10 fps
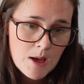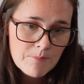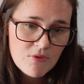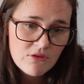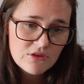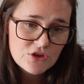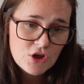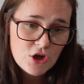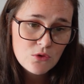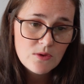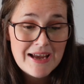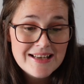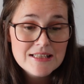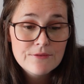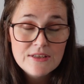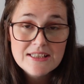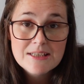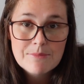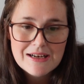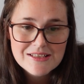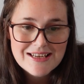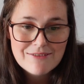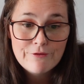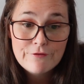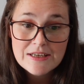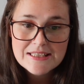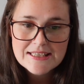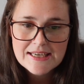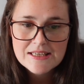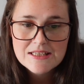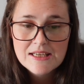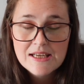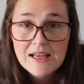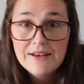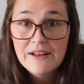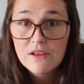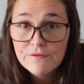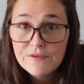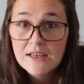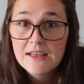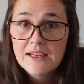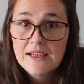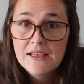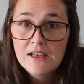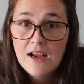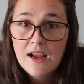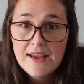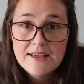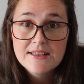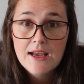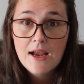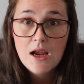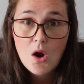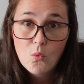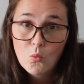Month two, pants fitting pattern and fit kit. Now the fit kit is a